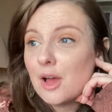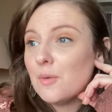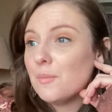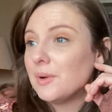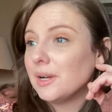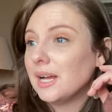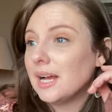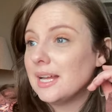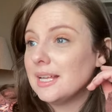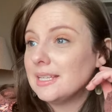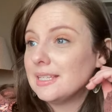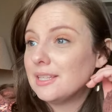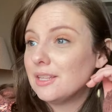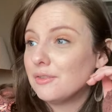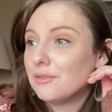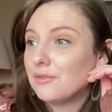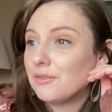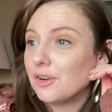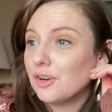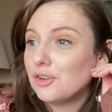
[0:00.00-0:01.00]
because the
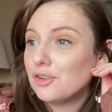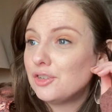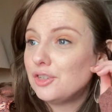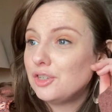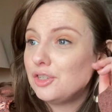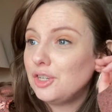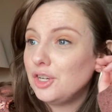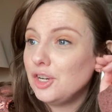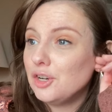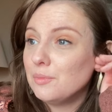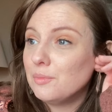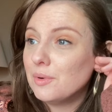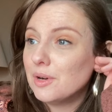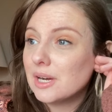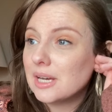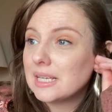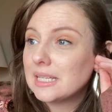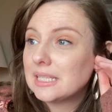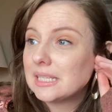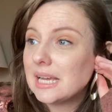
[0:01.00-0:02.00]
first two
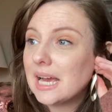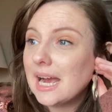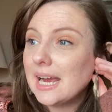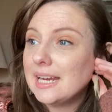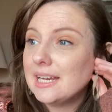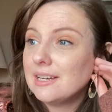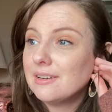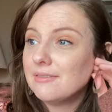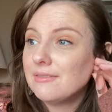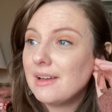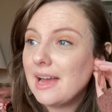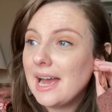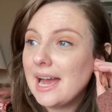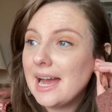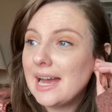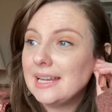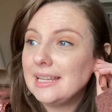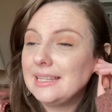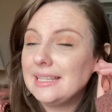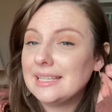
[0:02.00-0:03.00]
books kind of
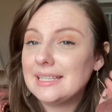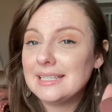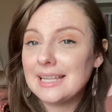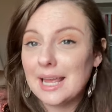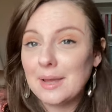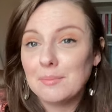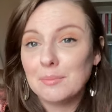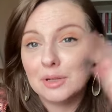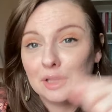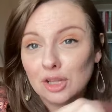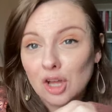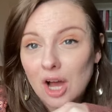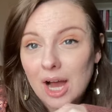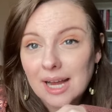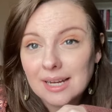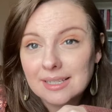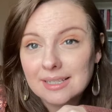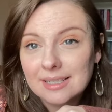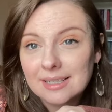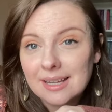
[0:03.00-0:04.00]
had the same
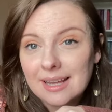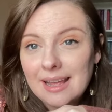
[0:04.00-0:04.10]
plot,